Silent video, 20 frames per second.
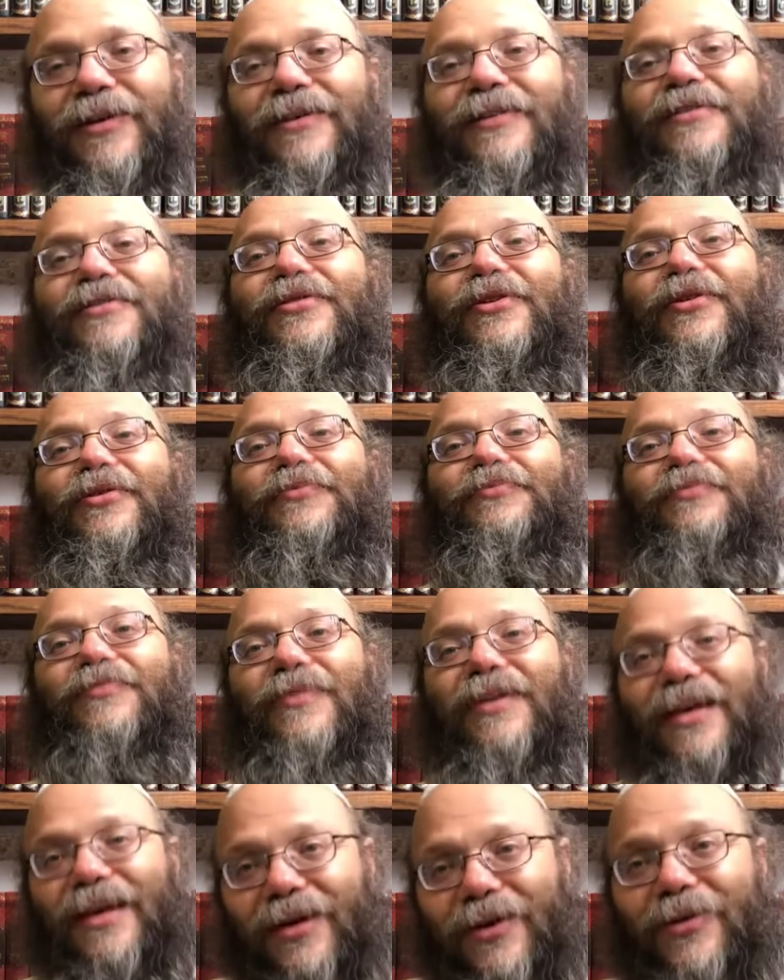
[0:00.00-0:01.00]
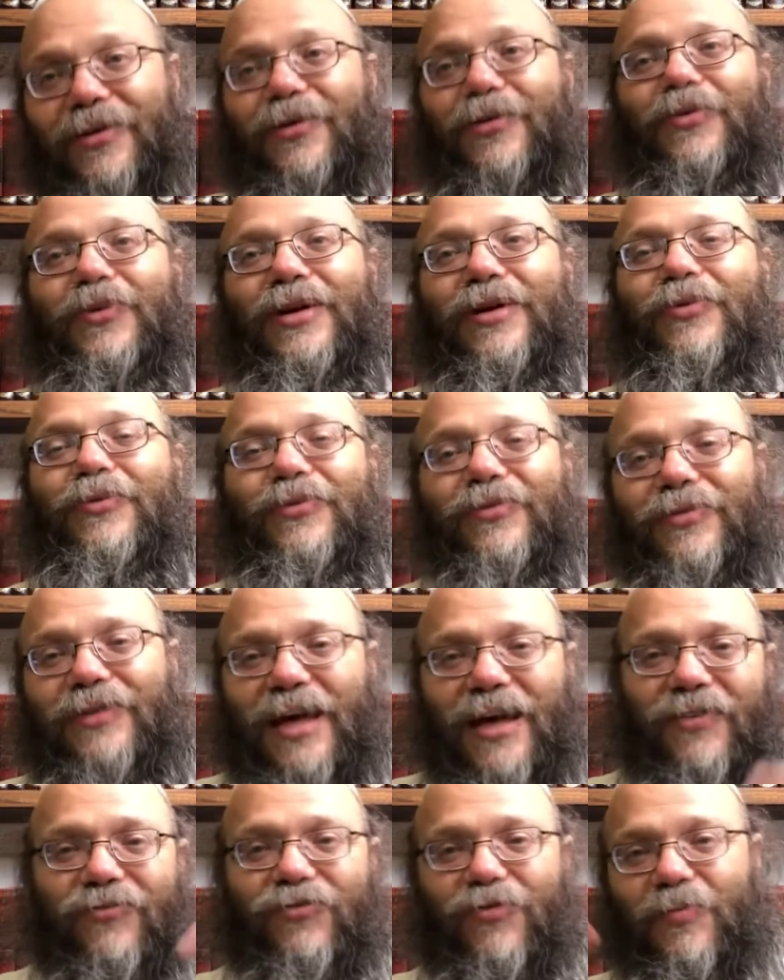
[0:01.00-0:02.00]
So,
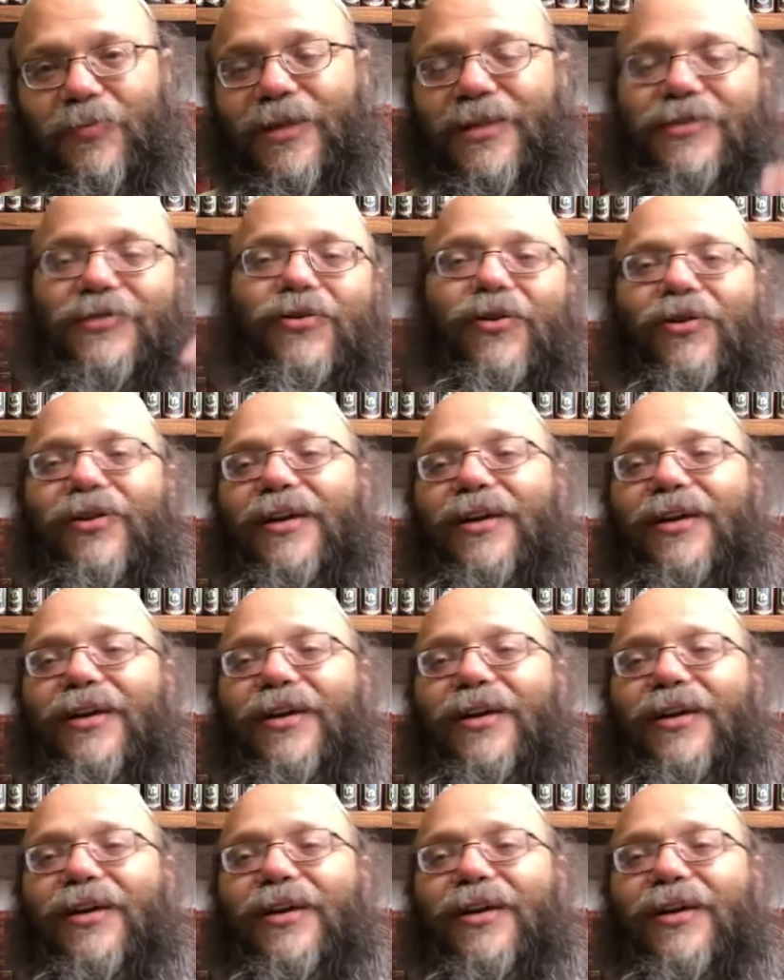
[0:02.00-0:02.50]
like from this whole